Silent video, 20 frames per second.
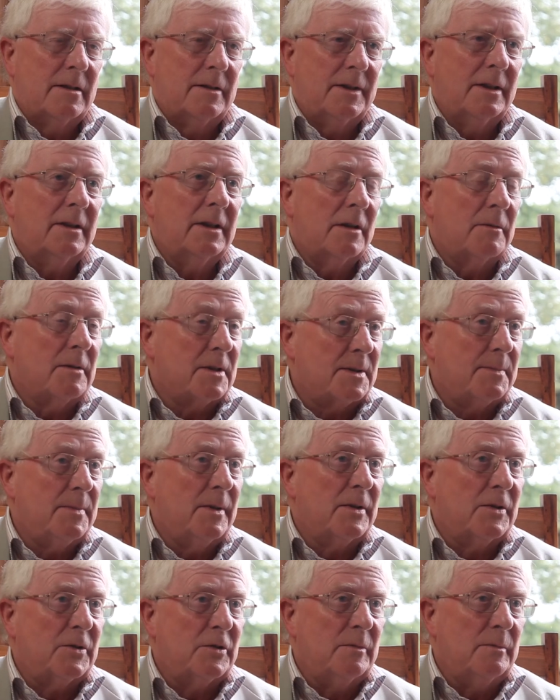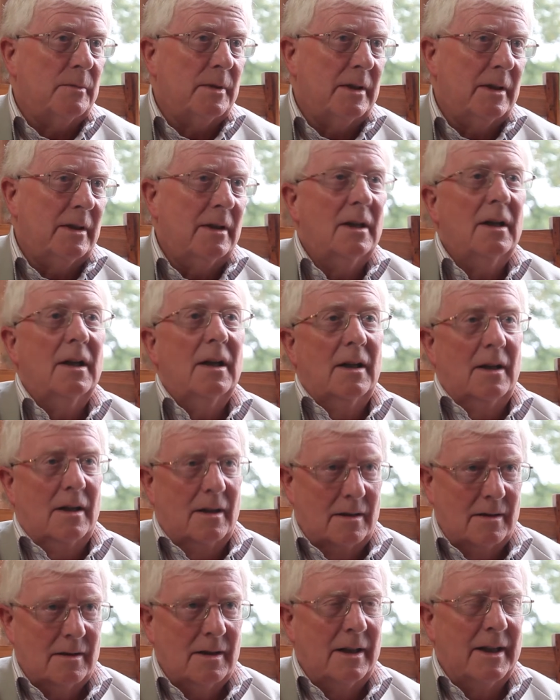I think their response should be,
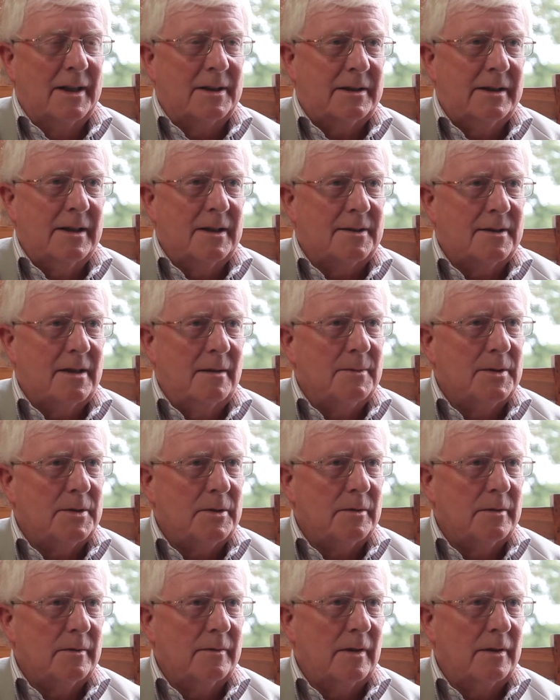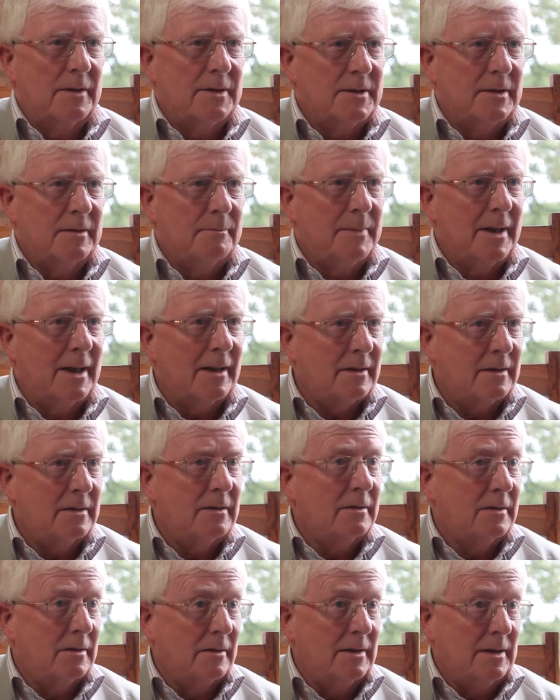let's get some sort of answer back
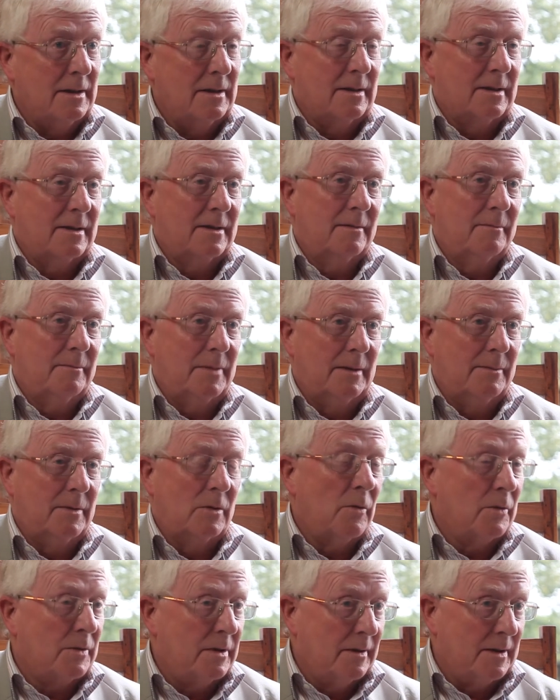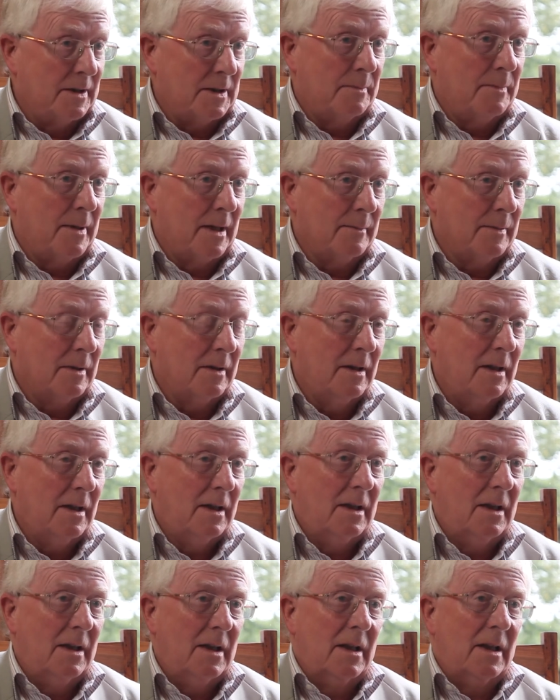to these people or to this paper
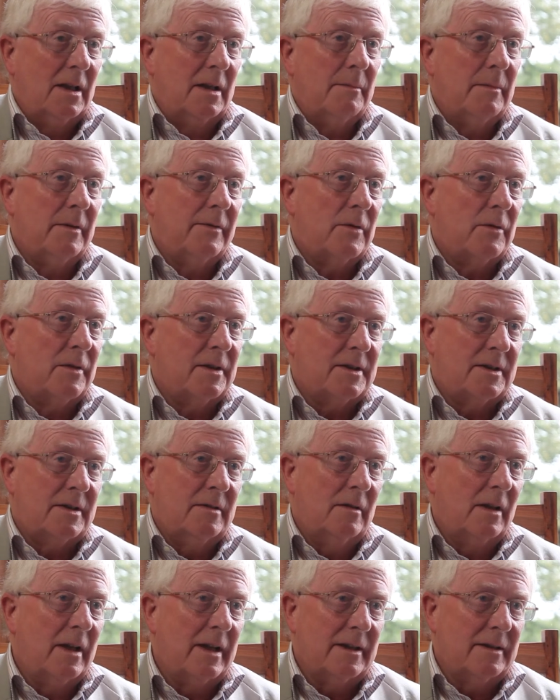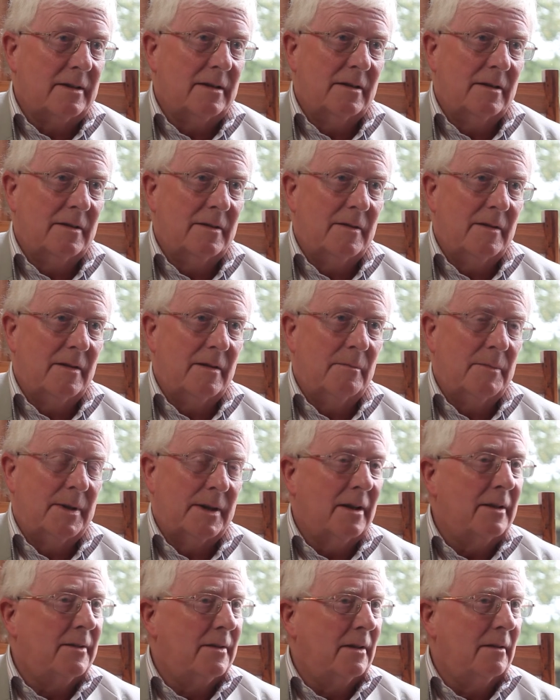before it's too late. But
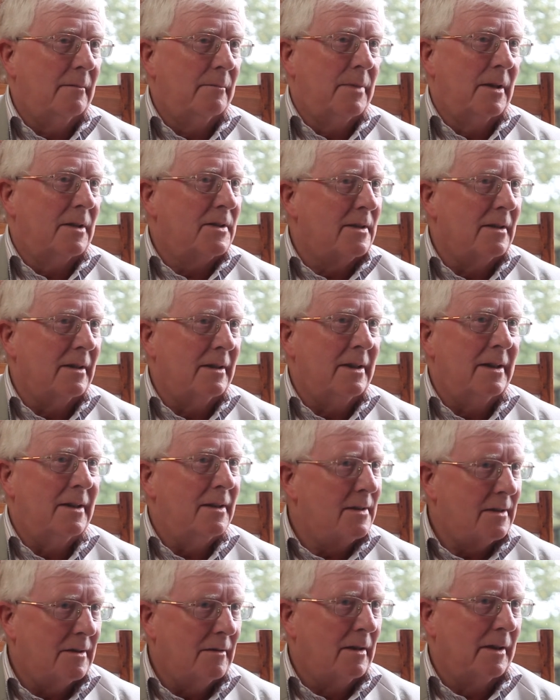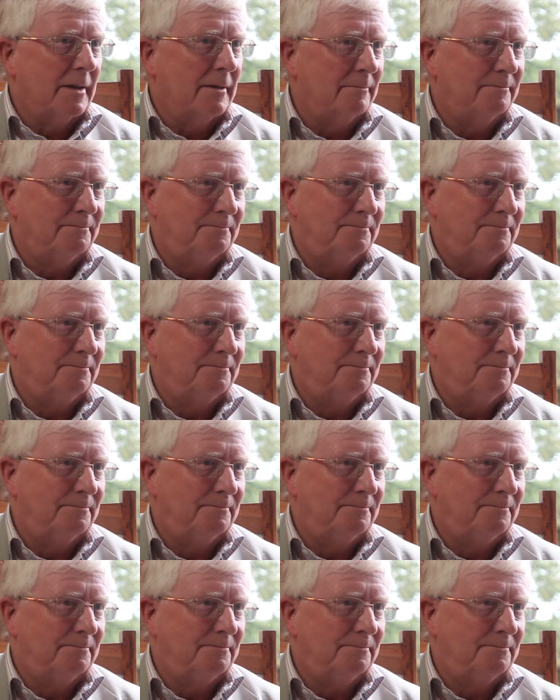I think, personally, it is too late.